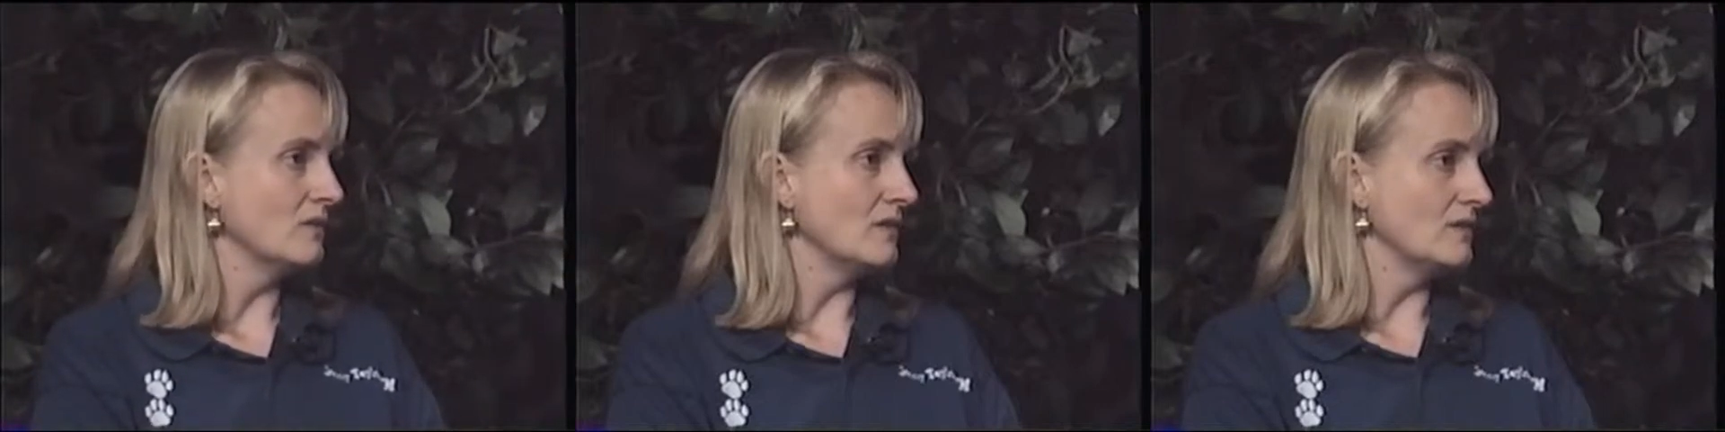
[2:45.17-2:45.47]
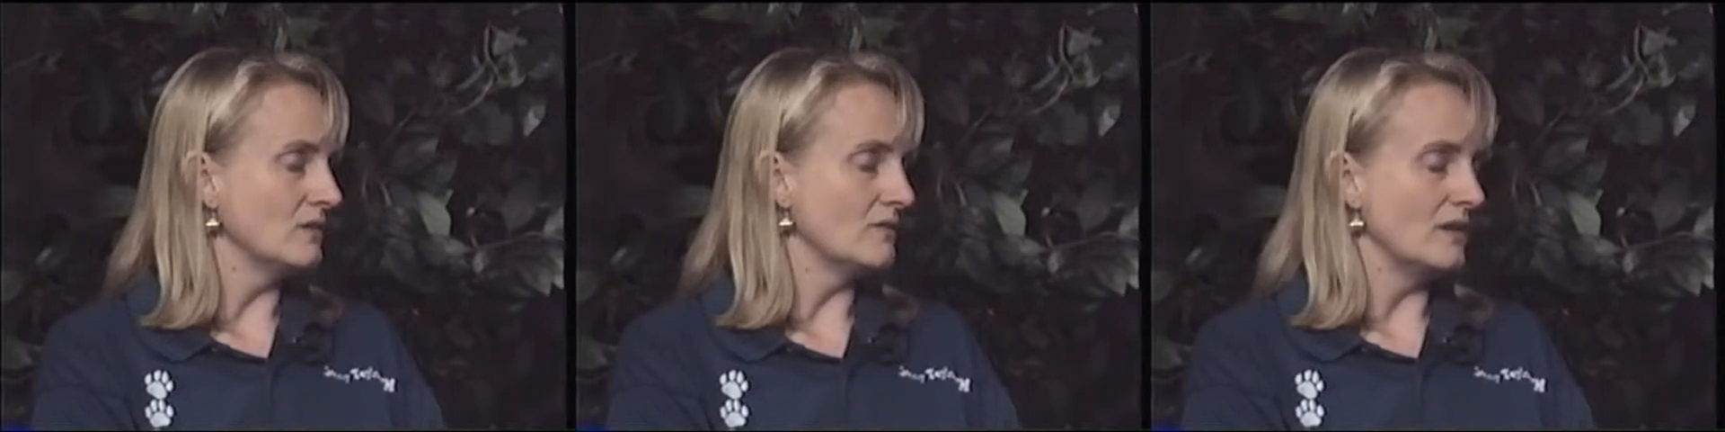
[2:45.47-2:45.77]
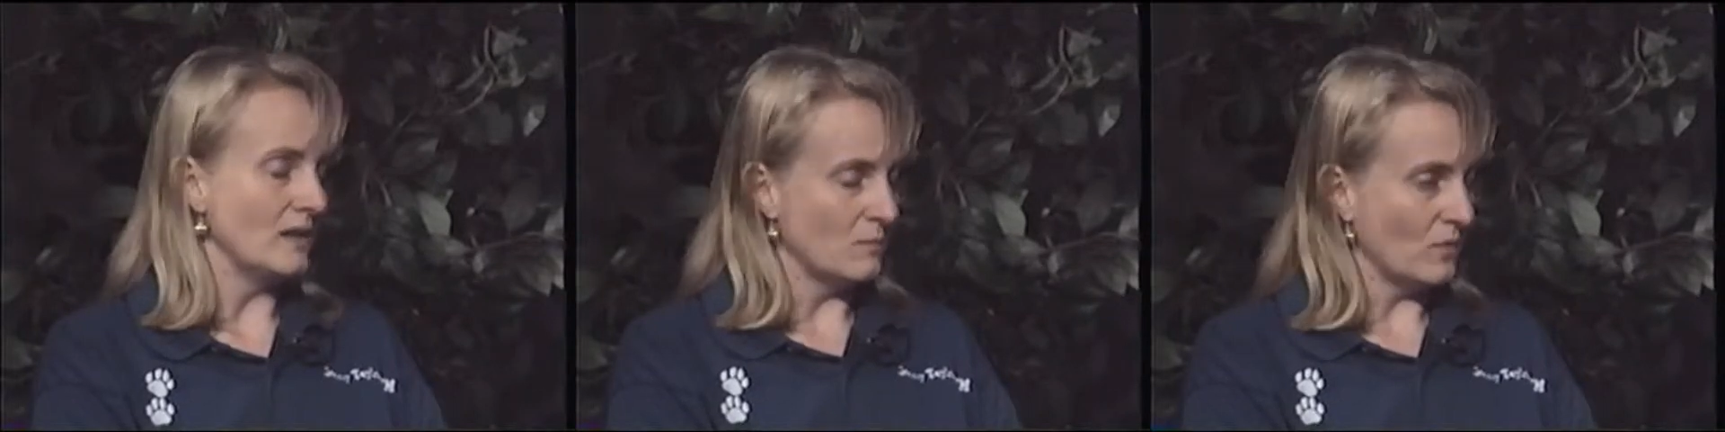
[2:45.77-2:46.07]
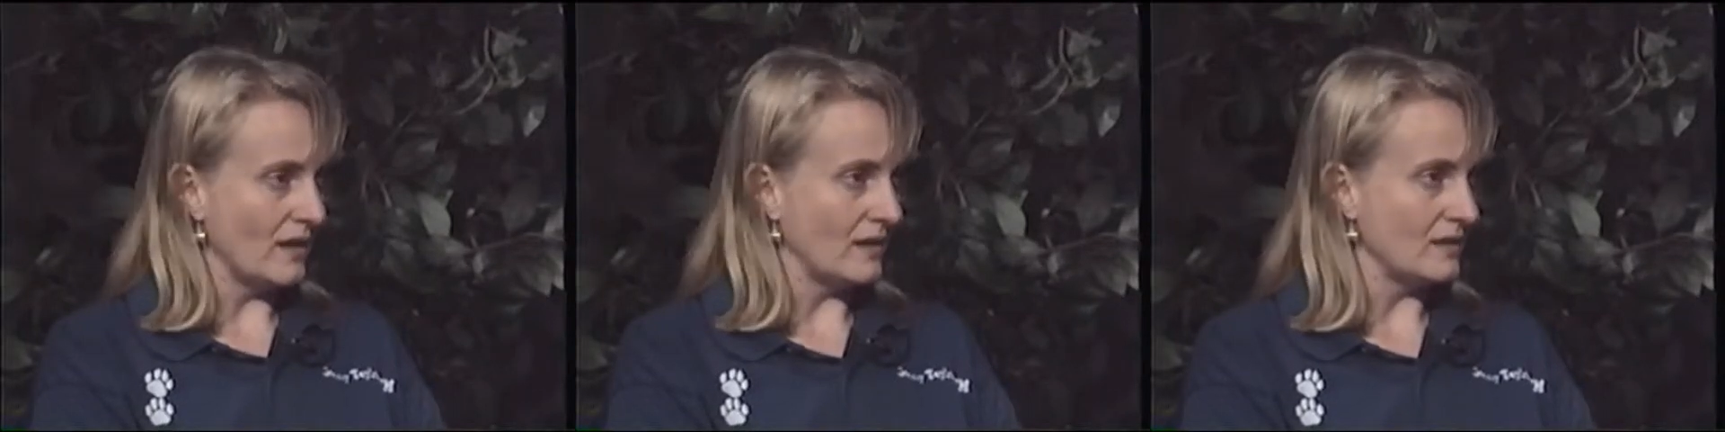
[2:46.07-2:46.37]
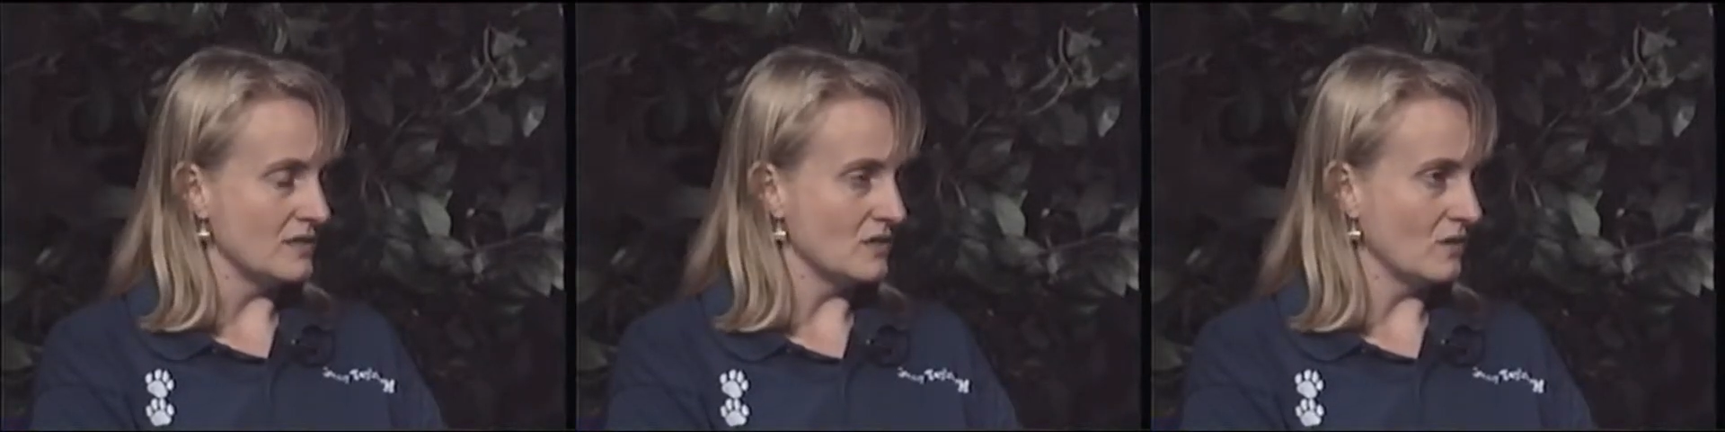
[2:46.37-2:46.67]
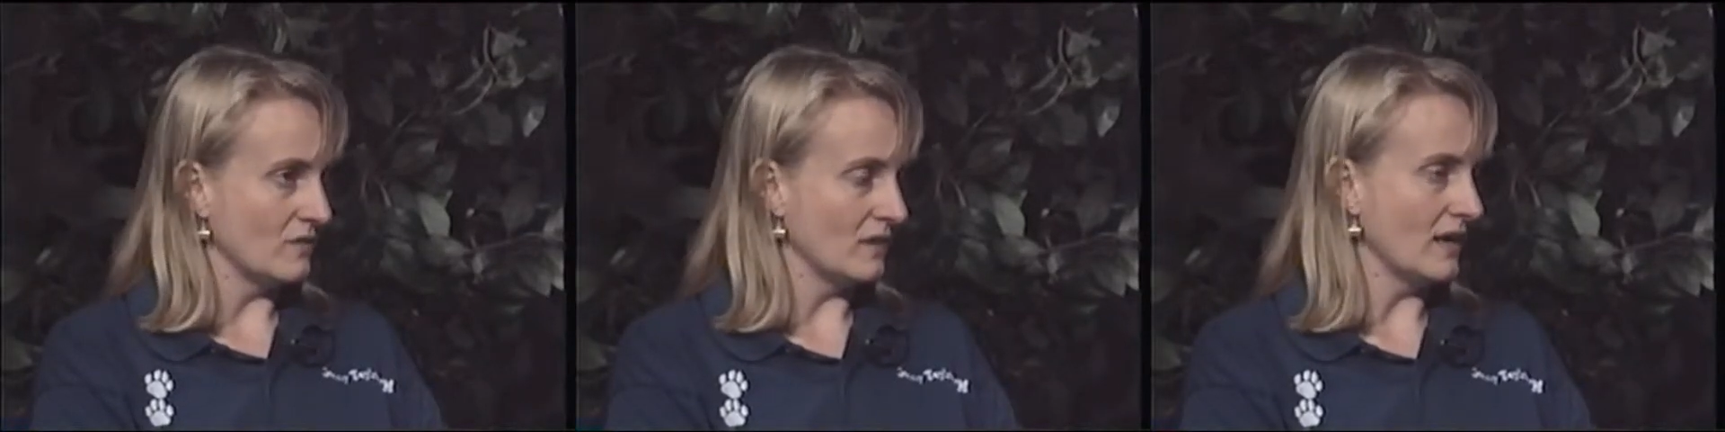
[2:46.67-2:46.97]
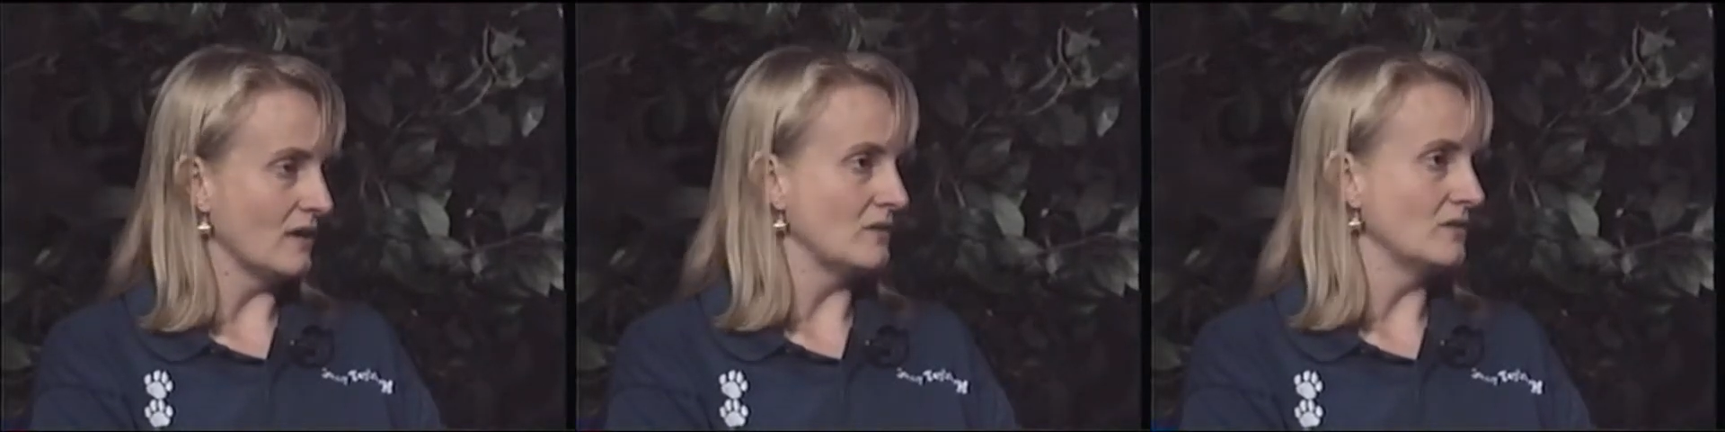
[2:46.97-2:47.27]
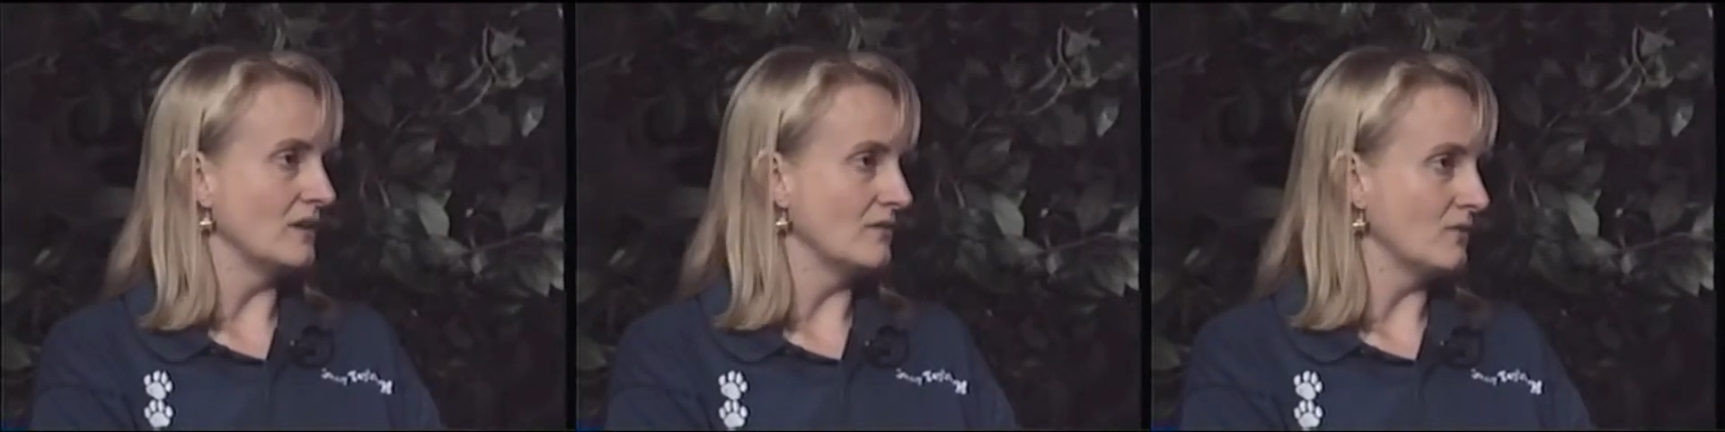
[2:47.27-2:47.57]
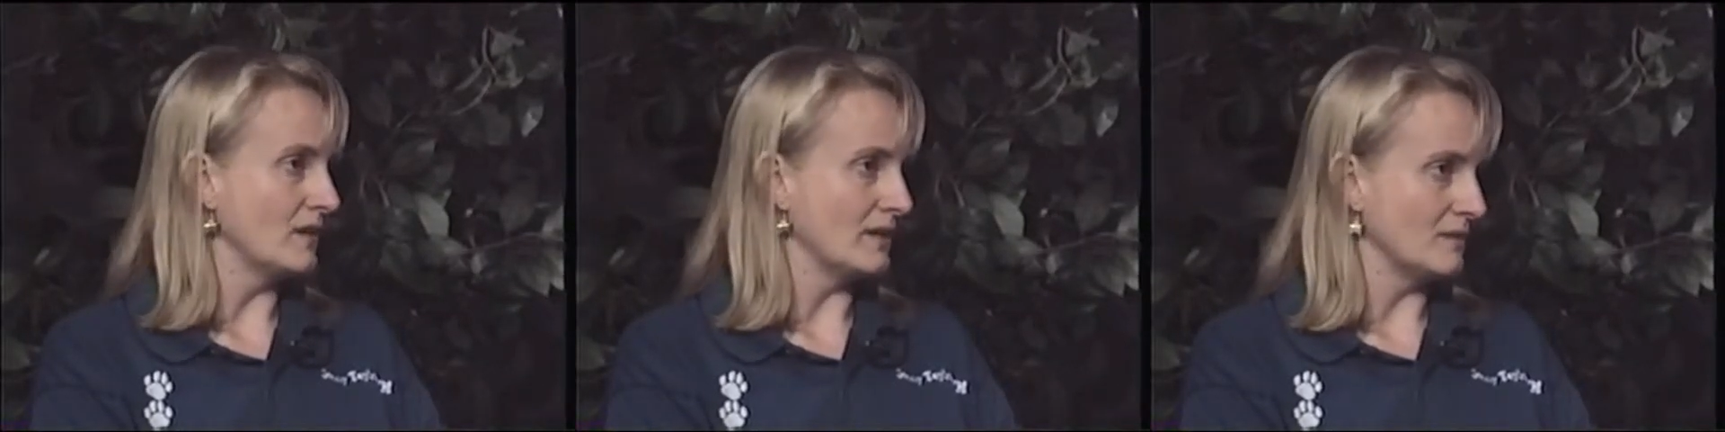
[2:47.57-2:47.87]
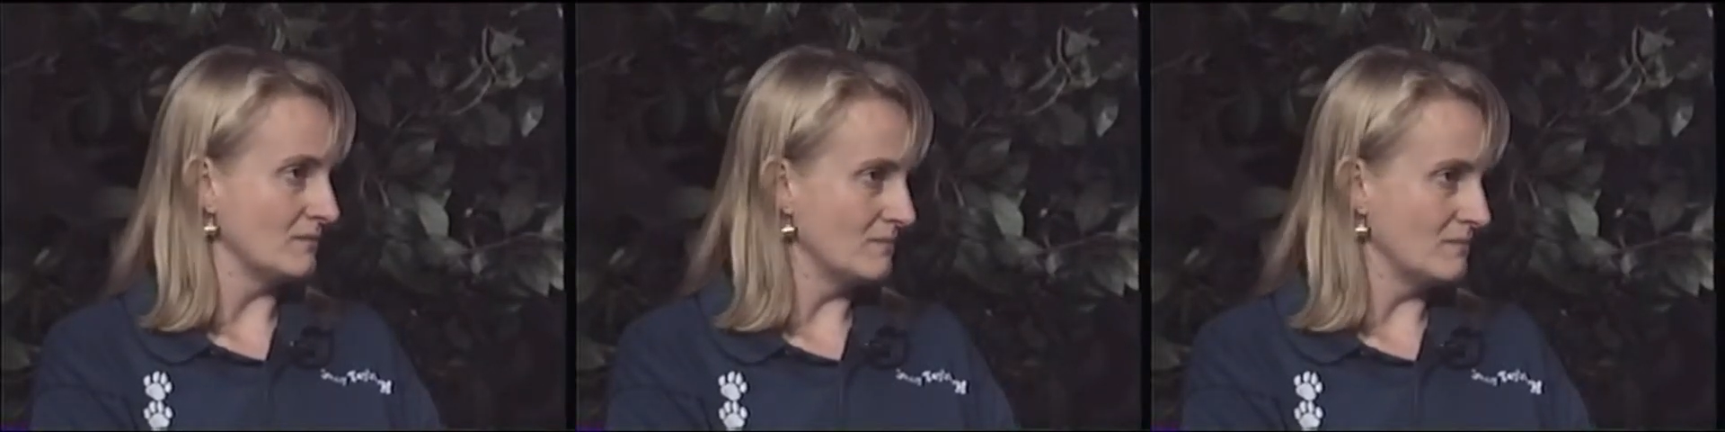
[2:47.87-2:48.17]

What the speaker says: these sort of name brand, over-the-counter, Safeway,